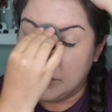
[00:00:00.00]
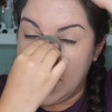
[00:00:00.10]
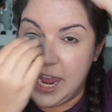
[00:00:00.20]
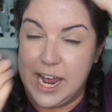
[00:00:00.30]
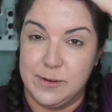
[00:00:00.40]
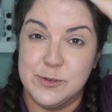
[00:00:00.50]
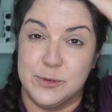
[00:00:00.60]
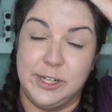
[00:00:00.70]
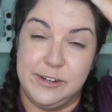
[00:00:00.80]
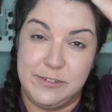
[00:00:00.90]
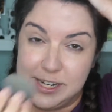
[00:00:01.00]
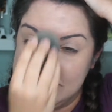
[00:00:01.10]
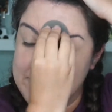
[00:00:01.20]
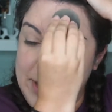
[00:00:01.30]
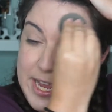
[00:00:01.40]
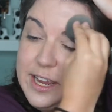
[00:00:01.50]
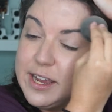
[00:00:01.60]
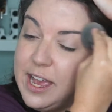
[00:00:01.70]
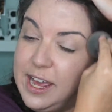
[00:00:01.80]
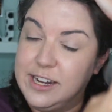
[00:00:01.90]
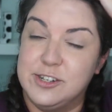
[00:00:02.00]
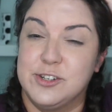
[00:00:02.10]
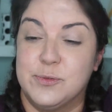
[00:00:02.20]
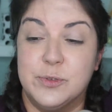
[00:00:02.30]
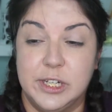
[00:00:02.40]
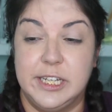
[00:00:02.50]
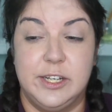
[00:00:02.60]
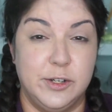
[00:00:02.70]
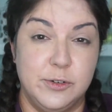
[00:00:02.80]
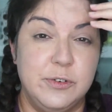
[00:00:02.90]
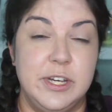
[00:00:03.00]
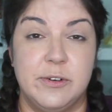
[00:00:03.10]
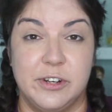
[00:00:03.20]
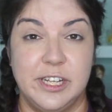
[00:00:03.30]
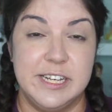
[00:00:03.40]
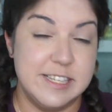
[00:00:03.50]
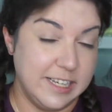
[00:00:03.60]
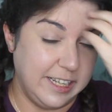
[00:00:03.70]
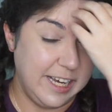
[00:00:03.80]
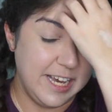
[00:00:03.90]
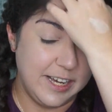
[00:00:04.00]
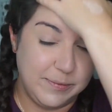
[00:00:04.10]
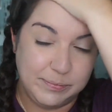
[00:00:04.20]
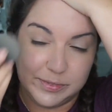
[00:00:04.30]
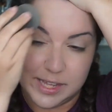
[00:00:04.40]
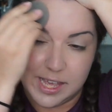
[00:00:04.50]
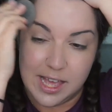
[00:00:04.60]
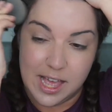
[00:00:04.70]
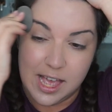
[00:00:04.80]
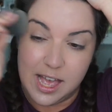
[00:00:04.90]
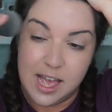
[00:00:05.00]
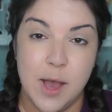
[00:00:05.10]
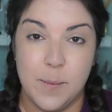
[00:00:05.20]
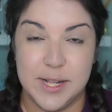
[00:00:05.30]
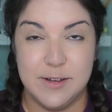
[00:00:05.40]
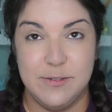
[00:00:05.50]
And it was really fun to make and it's just really goofy and really silly. But the